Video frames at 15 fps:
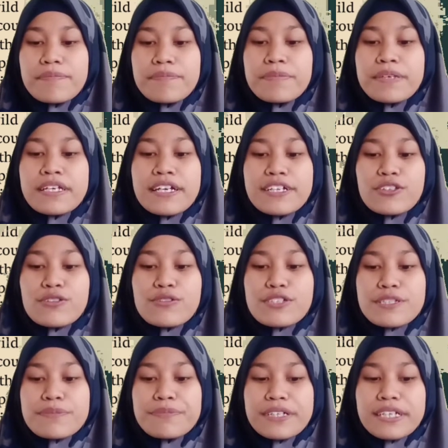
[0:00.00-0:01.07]
began to
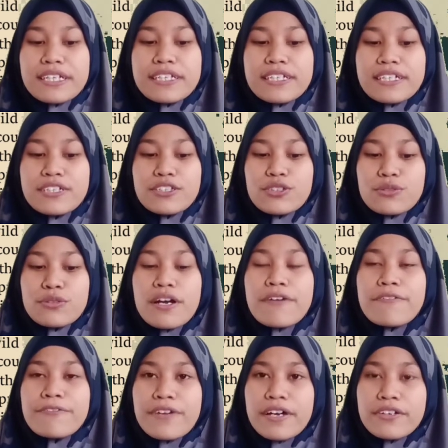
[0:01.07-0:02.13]
spread to
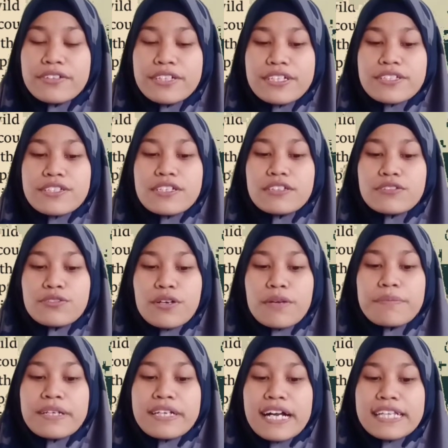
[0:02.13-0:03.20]
various
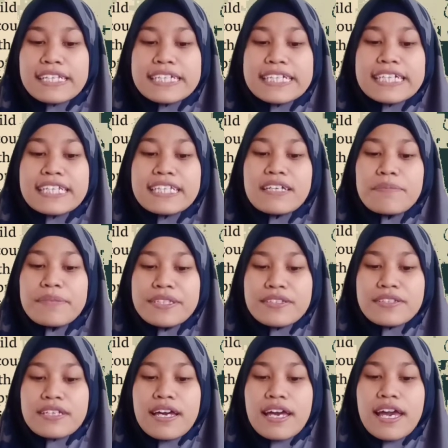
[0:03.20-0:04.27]
tropical
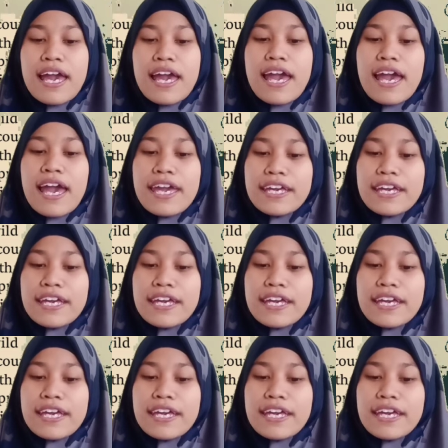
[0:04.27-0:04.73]
climates,